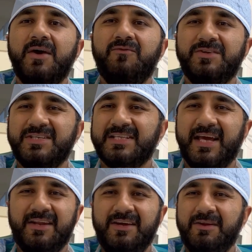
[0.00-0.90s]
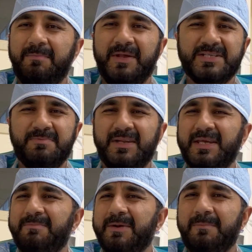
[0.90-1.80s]
Which is like knee replacement,
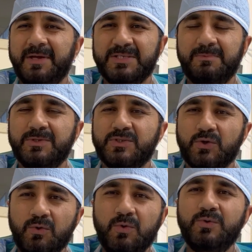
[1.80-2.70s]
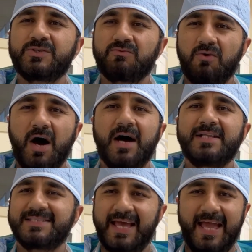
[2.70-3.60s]
hip replacement, screws, rods,